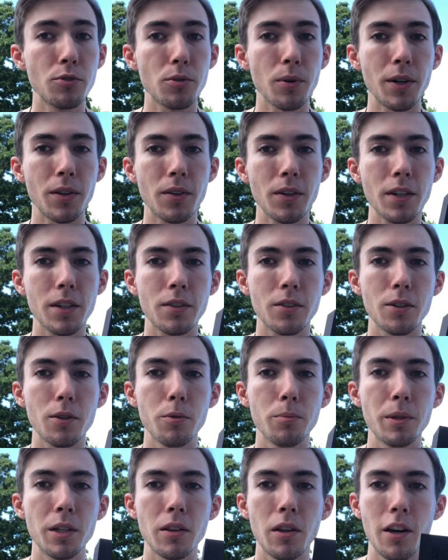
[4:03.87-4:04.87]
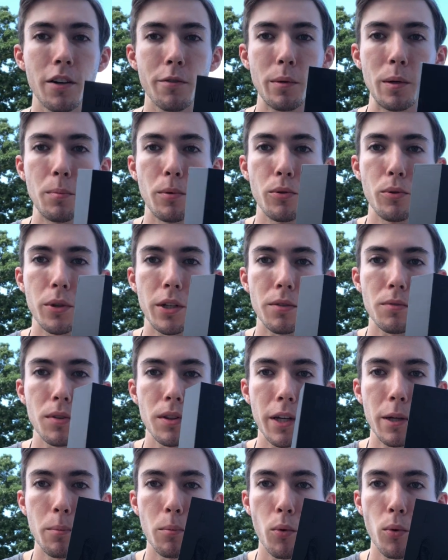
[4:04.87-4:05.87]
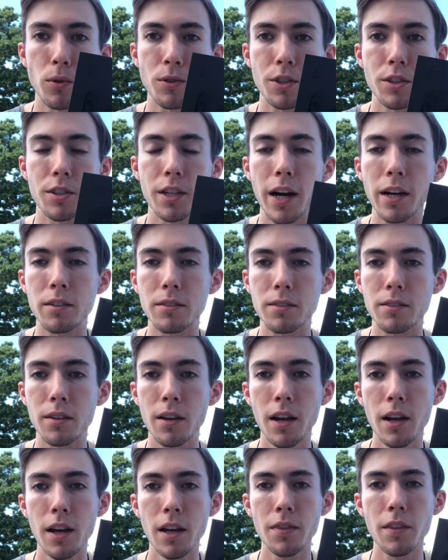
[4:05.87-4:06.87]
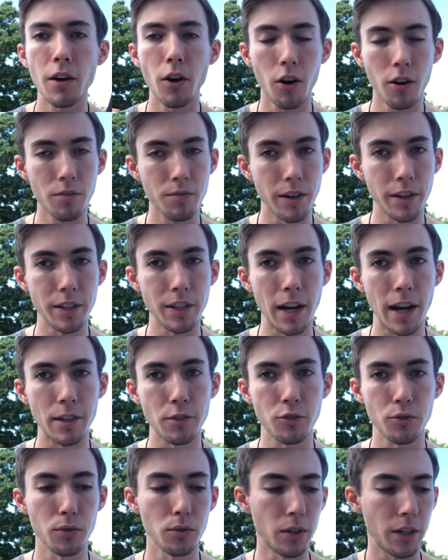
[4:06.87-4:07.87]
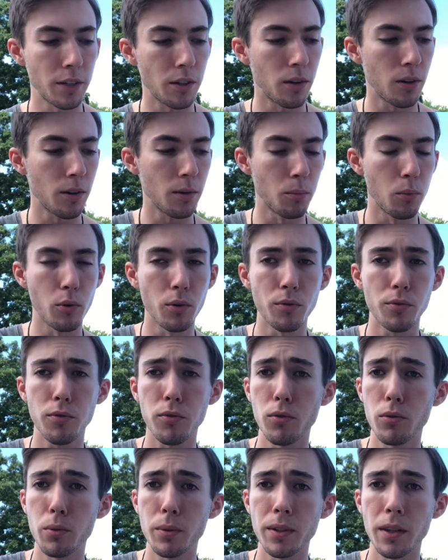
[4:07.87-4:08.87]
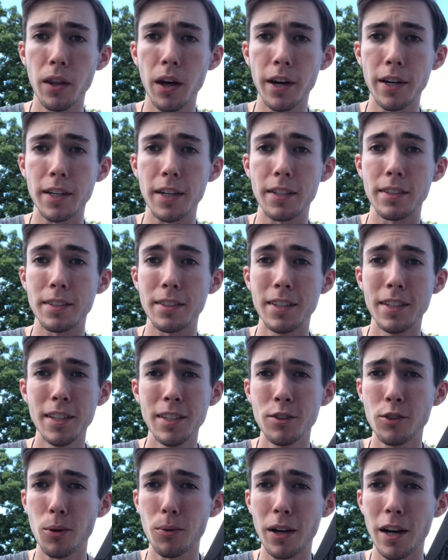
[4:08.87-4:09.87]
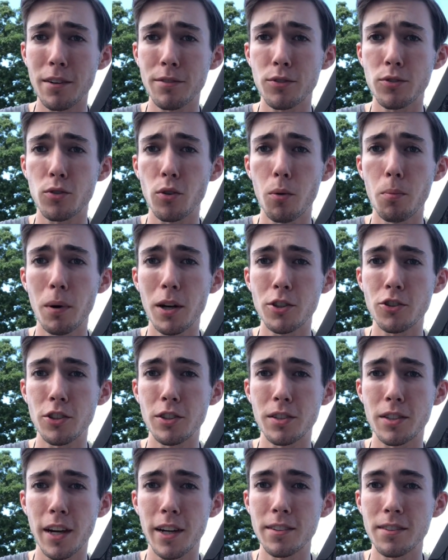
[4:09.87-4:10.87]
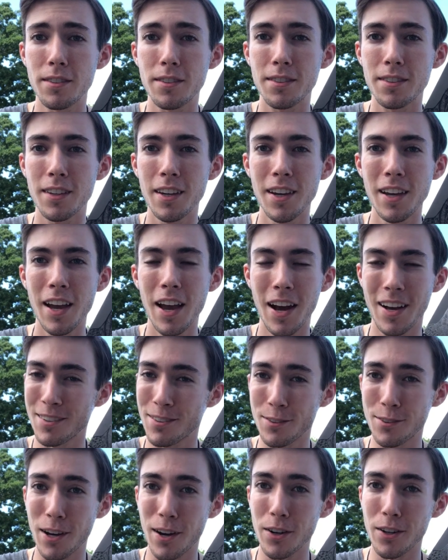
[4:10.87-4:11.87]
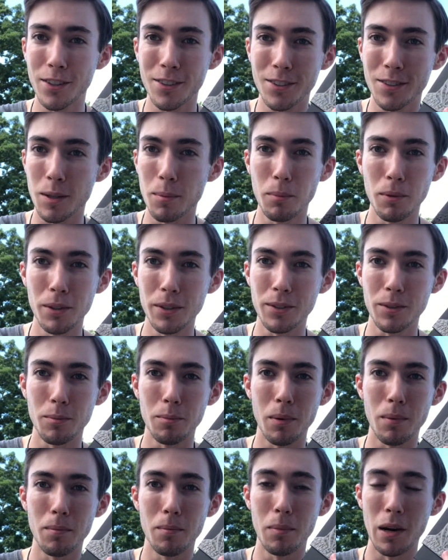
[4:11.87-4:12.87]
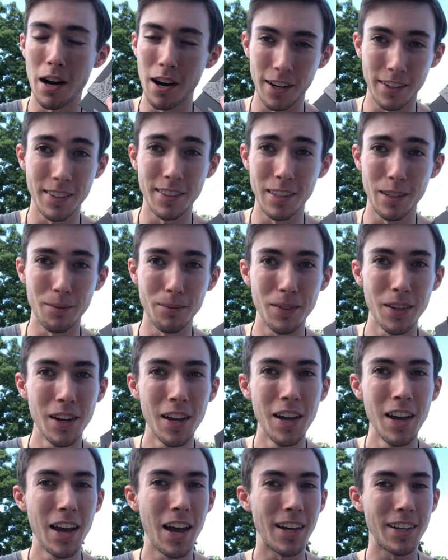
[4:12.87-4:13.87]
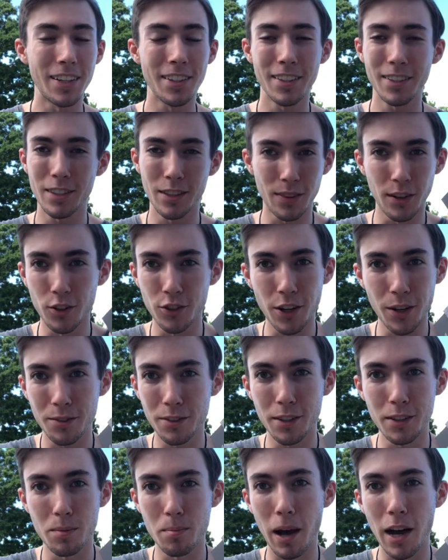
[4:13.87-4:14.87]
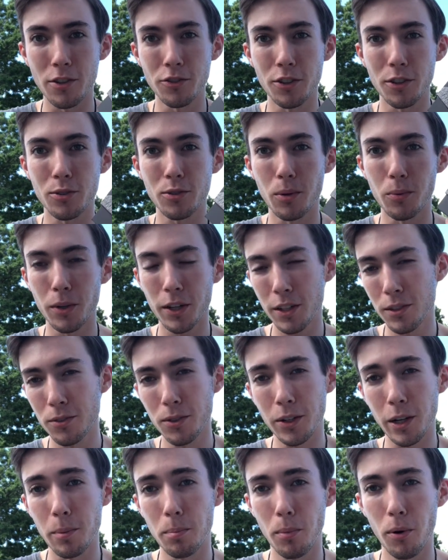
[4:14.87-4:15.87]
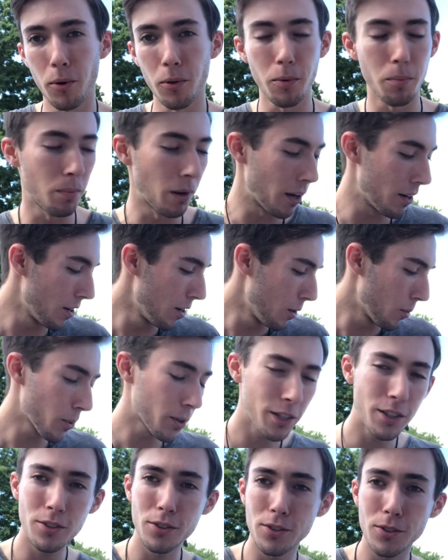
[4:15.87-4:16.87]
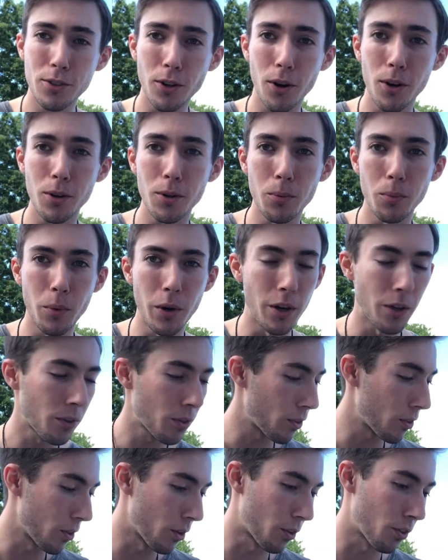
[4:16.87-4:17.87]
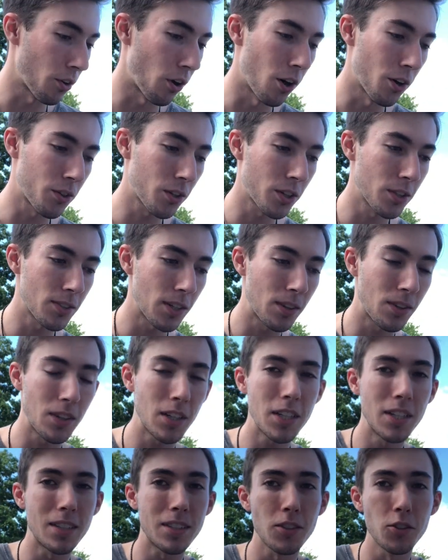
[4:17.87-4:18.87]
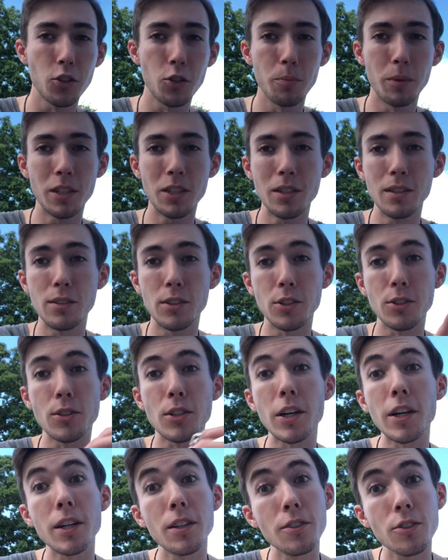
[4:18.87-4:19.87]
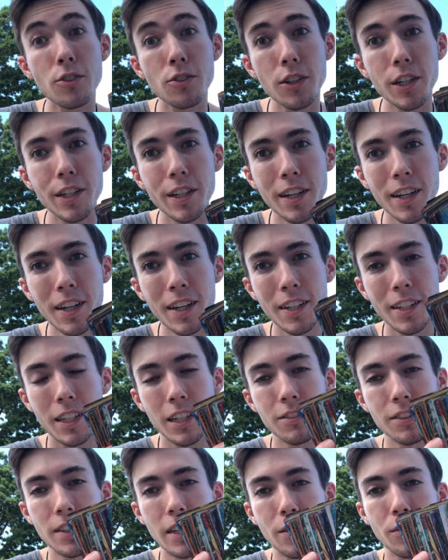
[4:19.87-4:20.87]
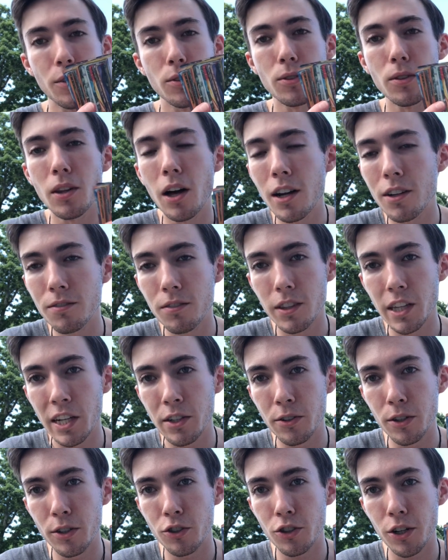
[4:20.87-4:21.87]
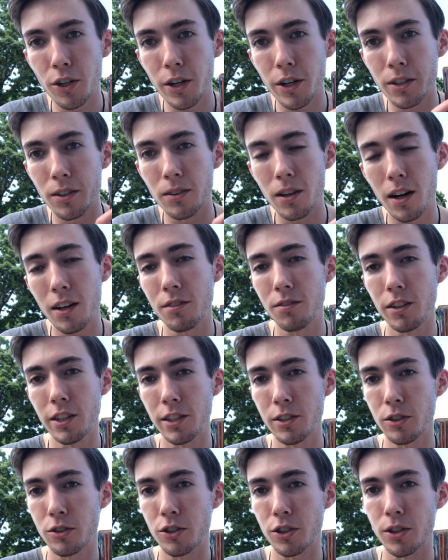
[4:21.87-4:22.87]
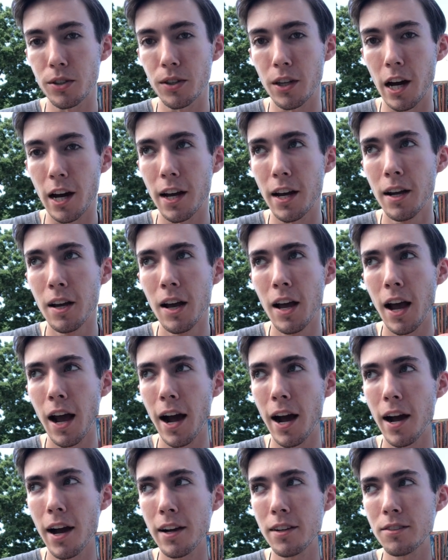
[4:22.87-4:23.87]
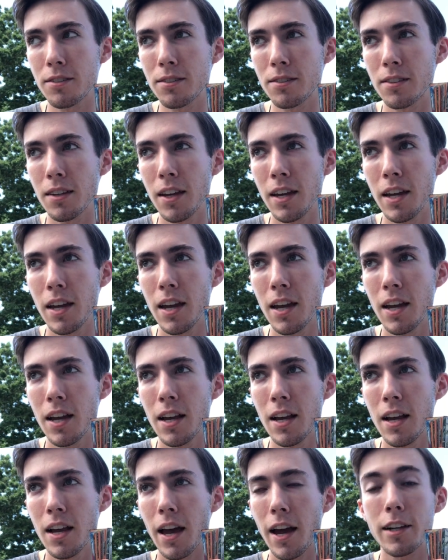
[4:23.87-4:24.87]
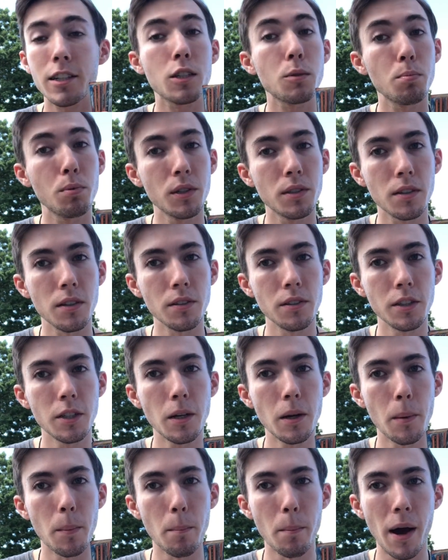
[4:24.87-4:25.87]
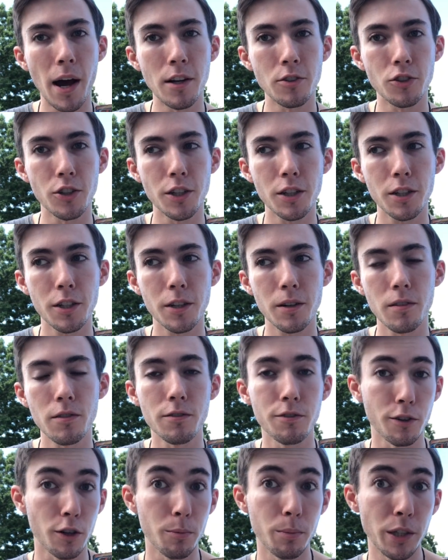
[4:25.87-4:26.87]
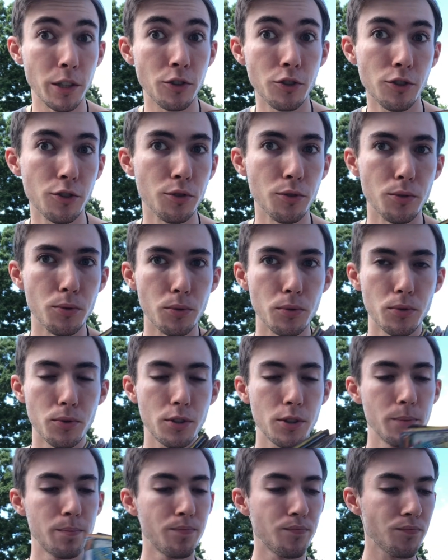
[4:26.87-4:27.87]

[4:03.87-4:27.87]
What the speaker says: So I think there will be a lot of people who can relate more to decks that are very natural and are more fluid-like and don't have so much intense esoteric symbolism behind them. And I think that they're just as magic. So we're gonna look at both, but we're gonna start with the Thoth because I think it's a little bit easier to illustrate, given that there's a lot of literature and a lot of literature that has explicitly magic verbiage used.